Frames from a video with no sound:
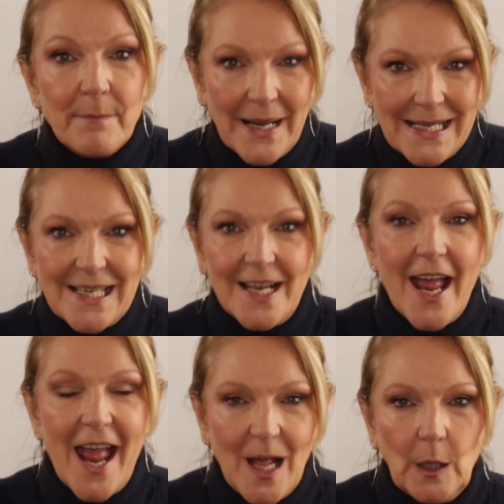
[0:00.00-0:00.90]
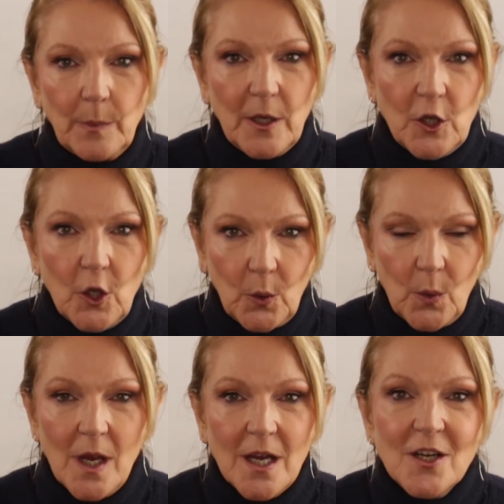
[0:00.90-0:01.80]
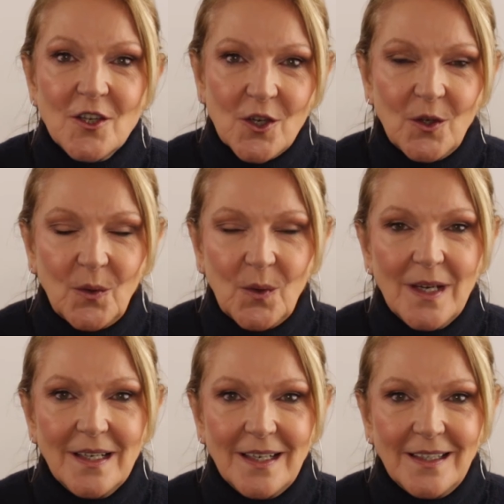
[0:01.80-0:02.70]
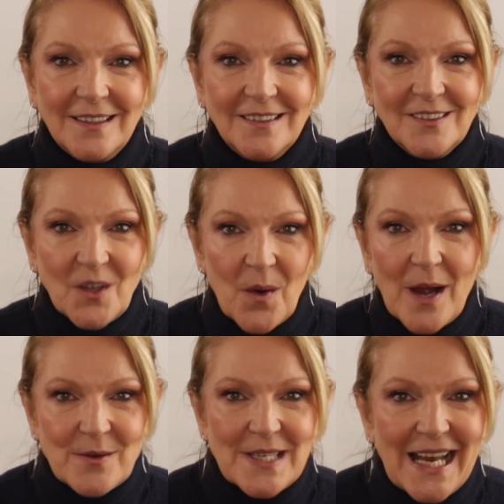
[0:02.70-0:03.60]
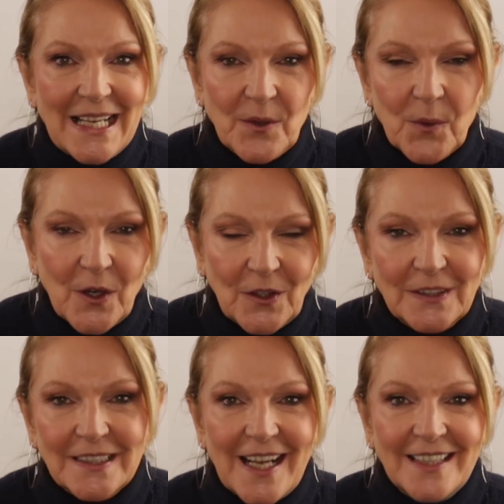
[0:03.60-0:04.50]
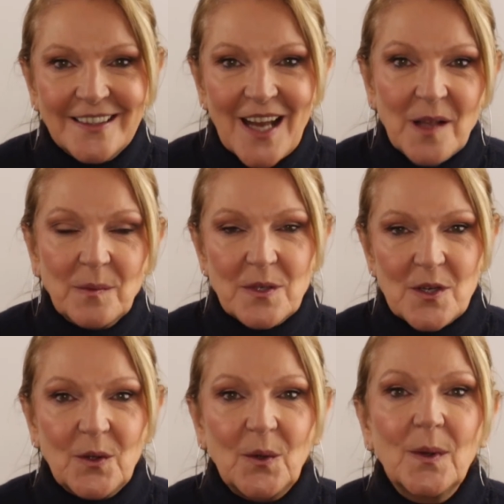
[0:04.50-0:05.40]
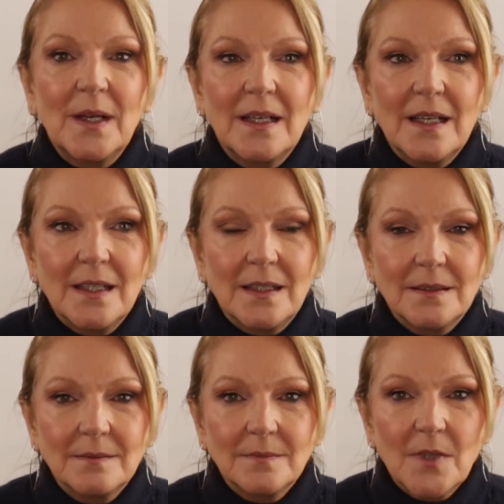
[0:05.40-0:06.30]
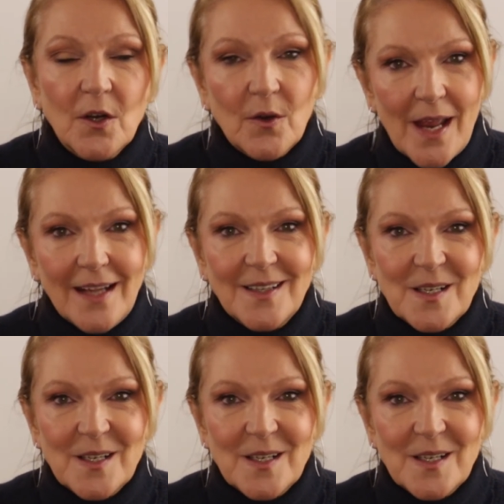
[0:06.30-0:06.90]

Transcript: better help you to go out in the world and help to create